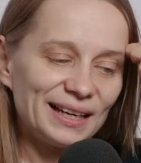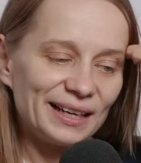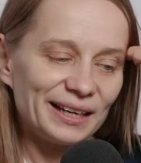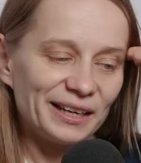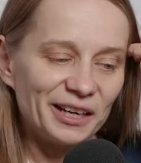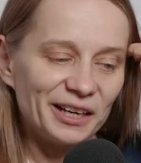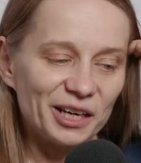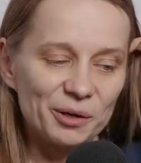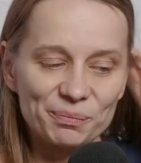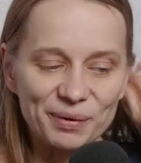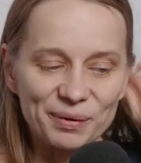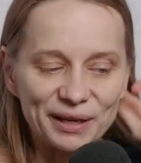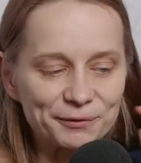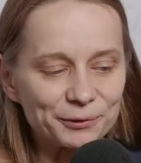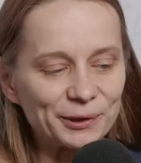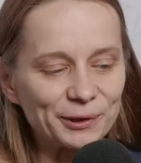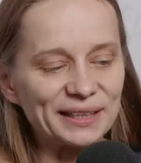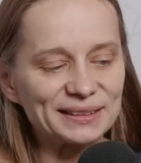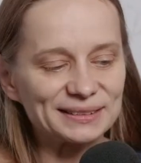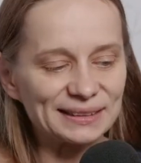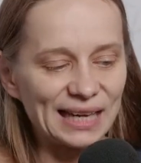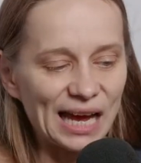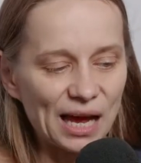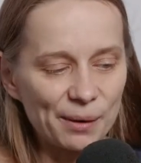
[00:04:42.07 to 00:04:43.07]
But for
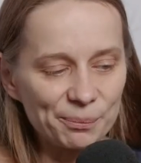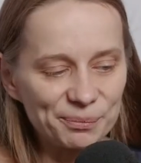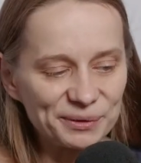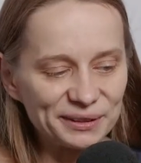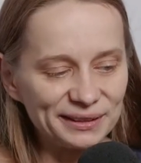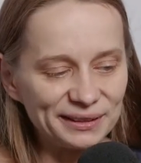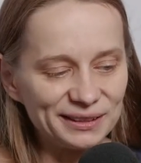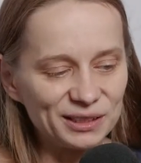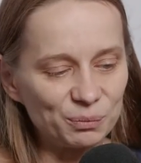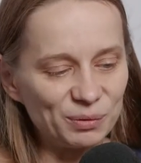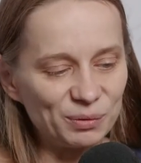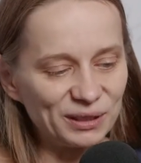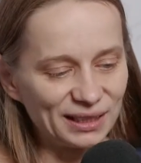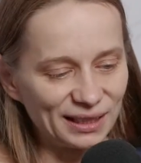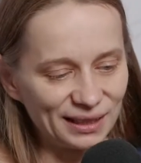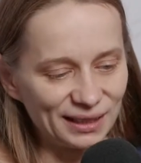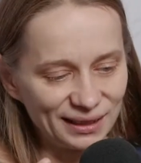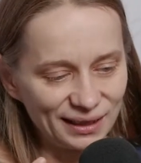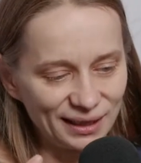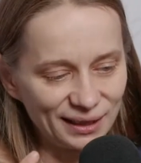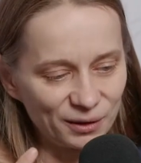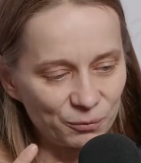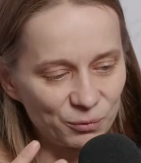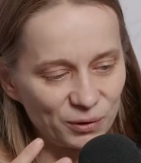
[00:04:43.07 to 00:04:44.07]
example, in the
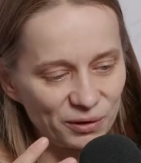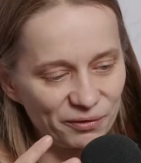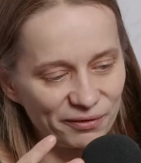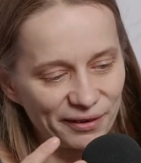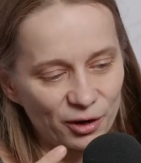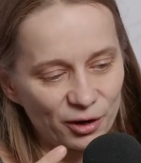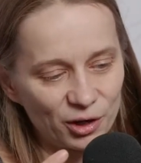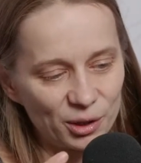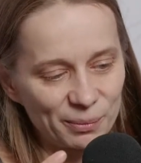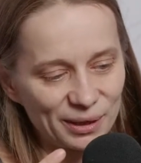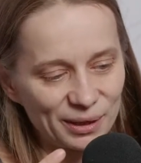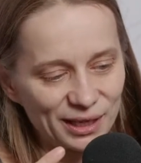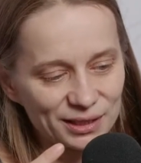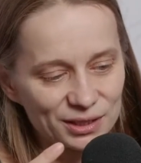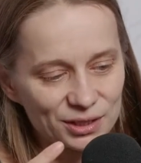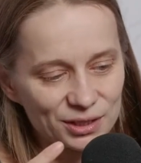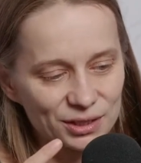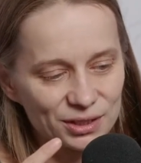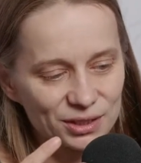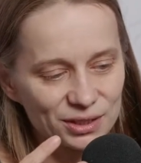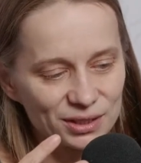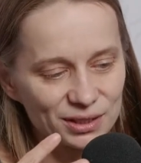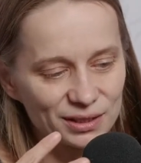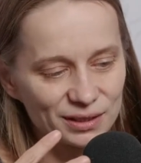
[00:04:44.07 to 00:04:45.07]
beginning, we very
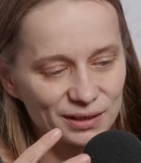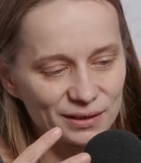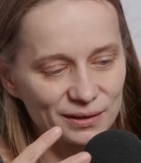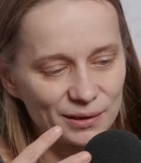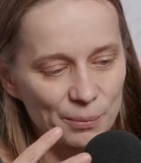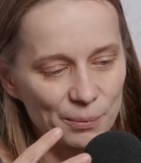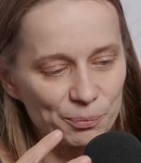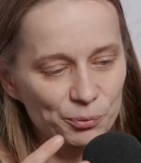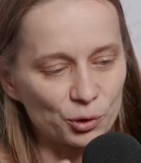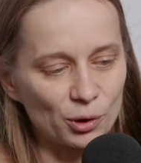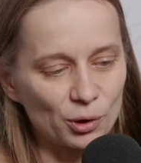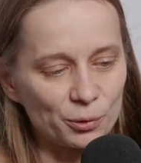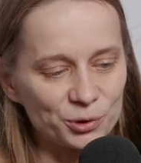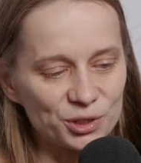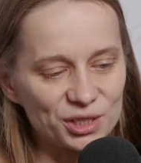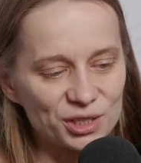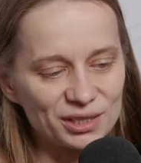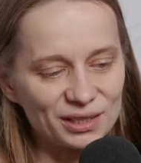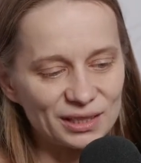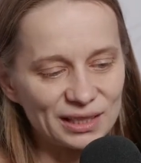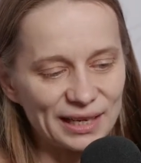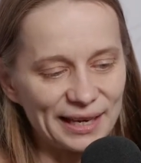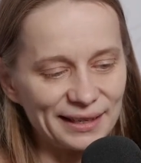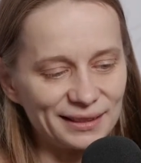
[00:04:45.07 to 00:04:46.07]
much
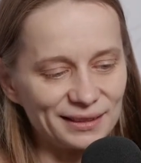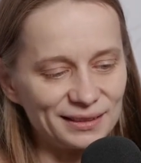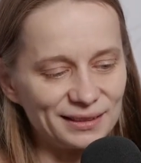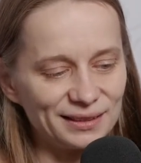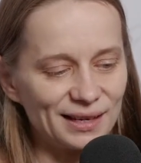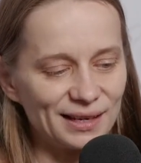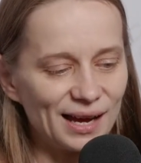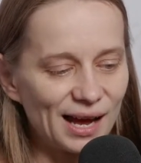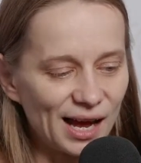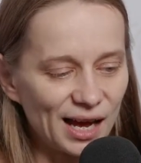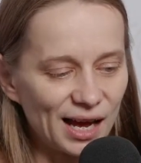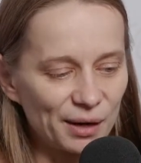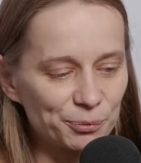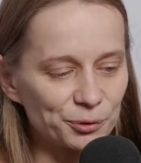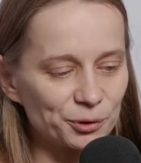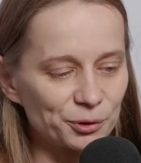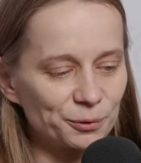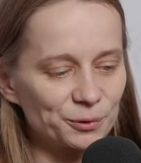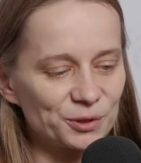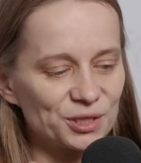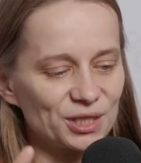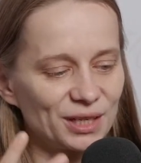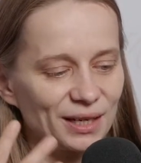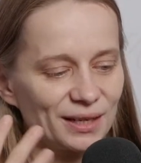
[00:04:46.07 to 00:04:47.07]
approached it like a DRR
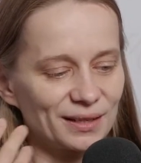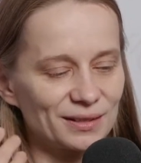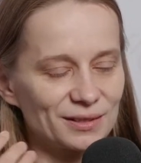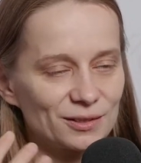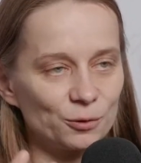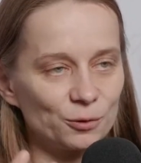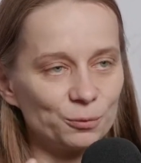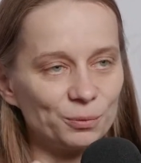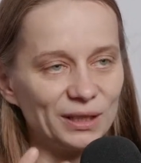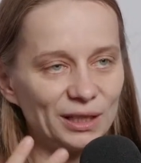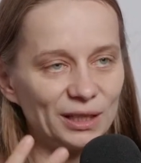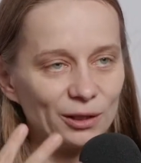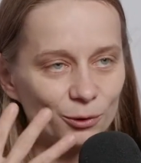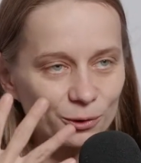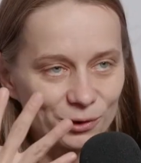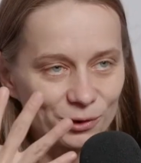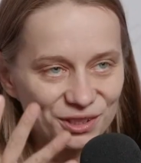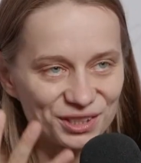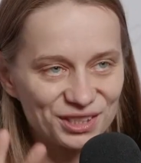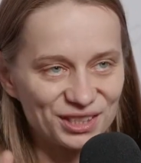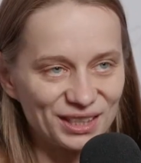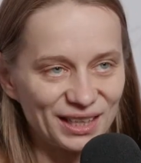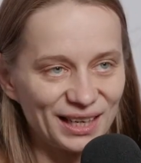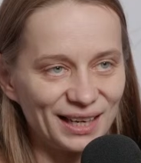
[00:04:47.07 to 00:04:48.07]
project. So we
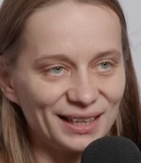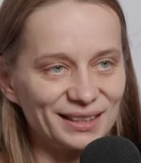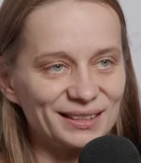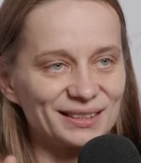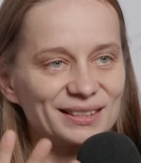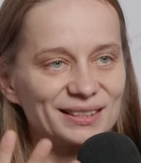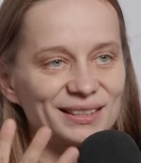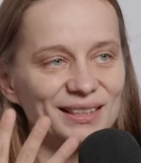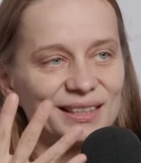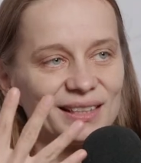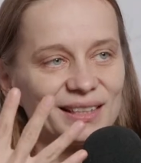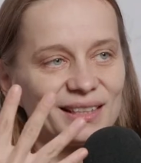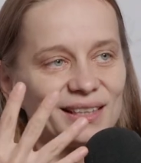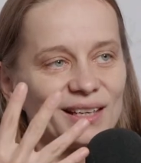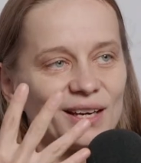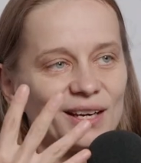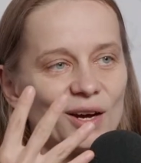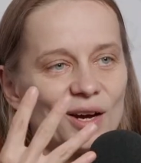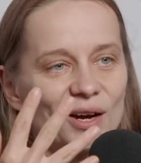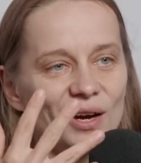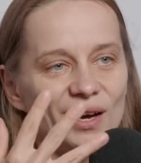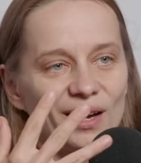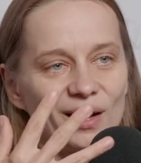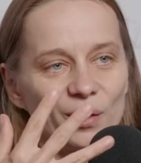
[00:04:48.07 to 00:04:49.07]
looked at
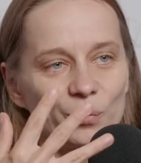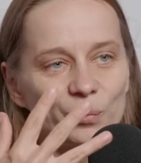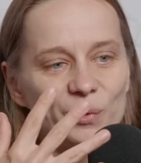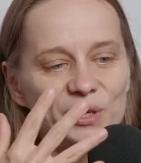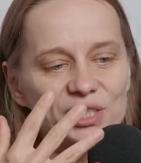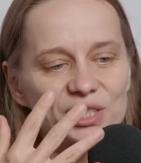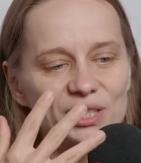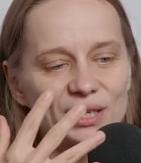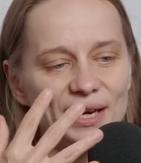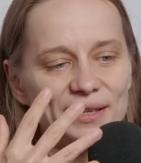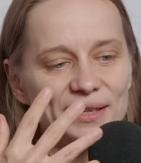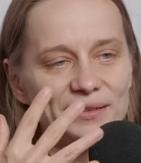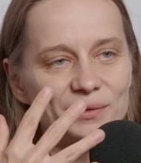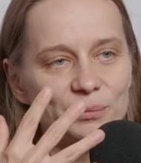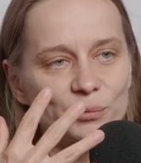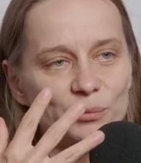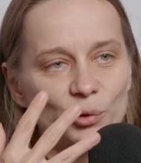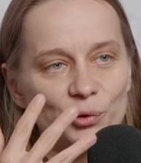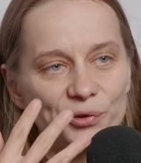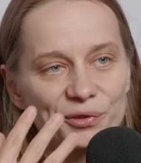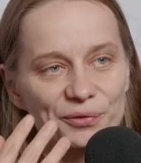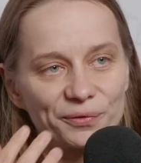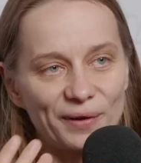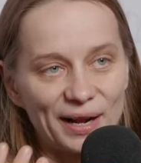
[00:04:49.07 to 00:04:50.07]
which are the
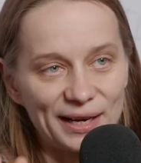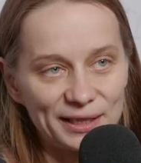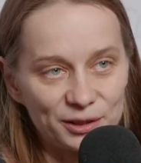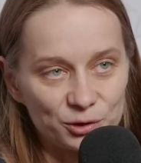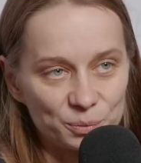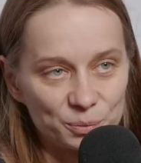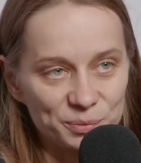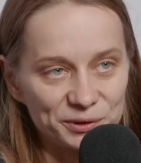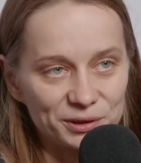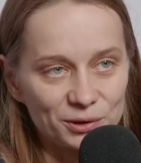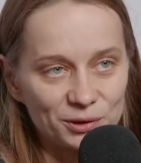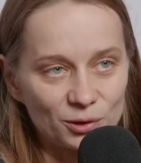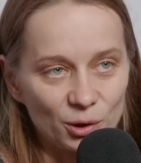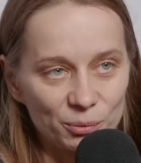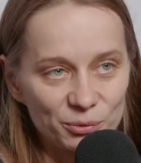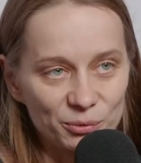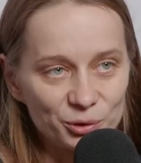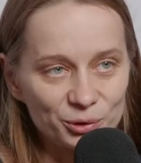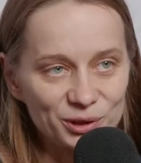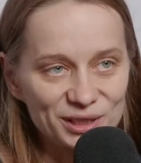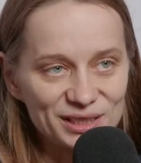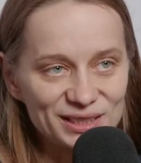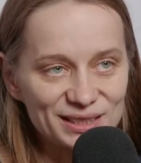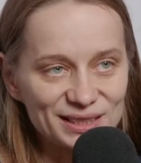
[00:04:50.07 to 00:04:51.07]
most vulnerable
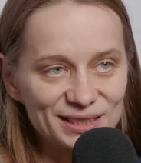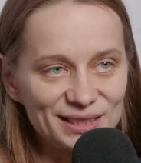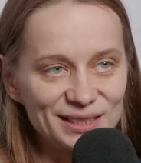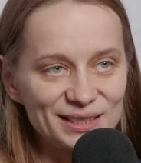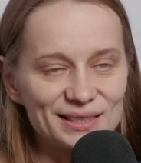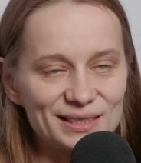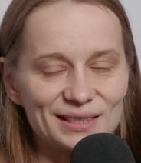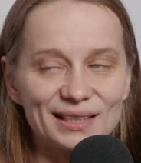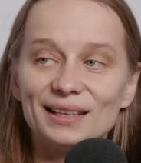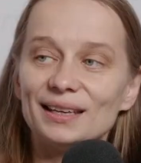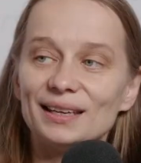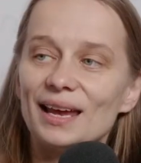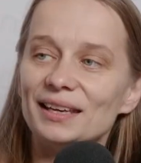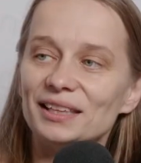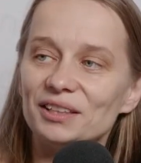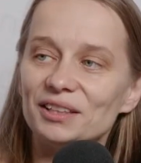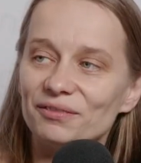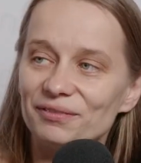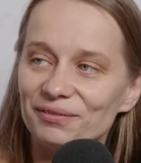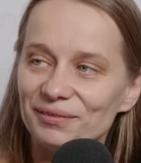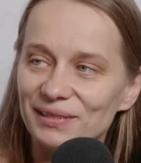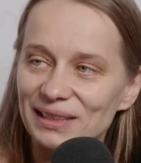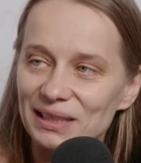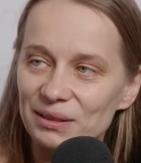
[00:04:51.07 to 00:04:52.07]
communities, and then
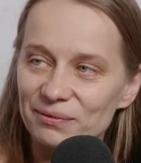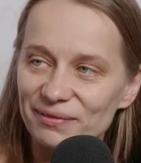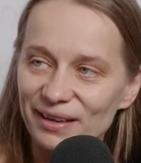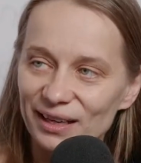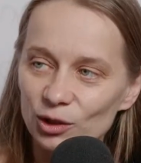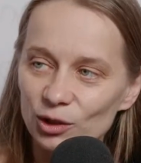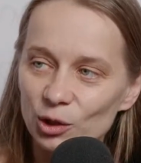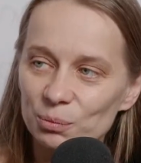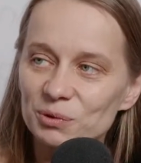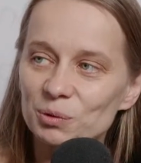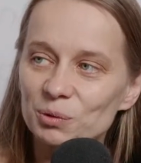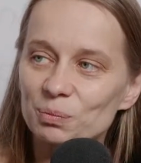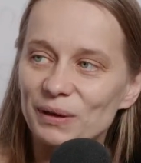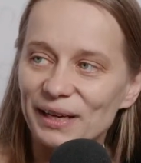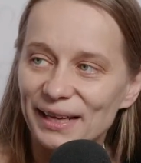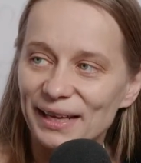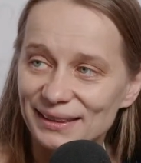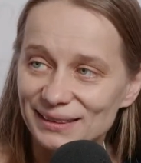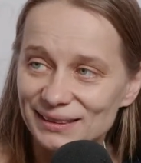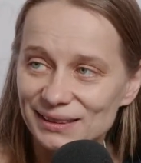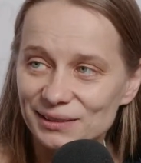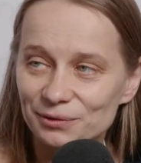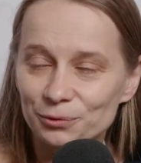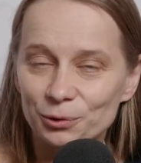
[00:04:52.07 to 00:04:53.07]
we developed
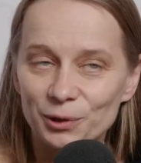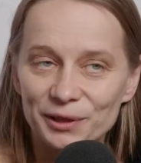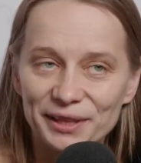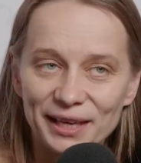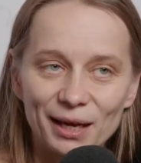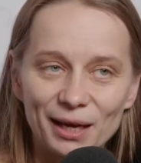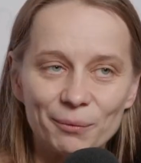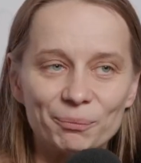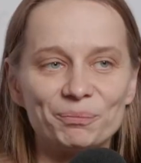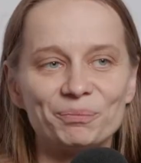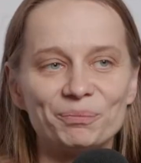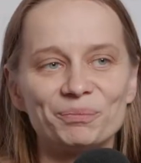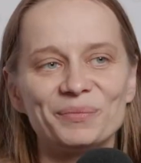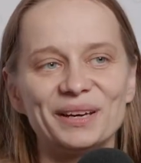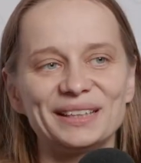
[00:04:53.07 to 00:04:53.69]
plans for them.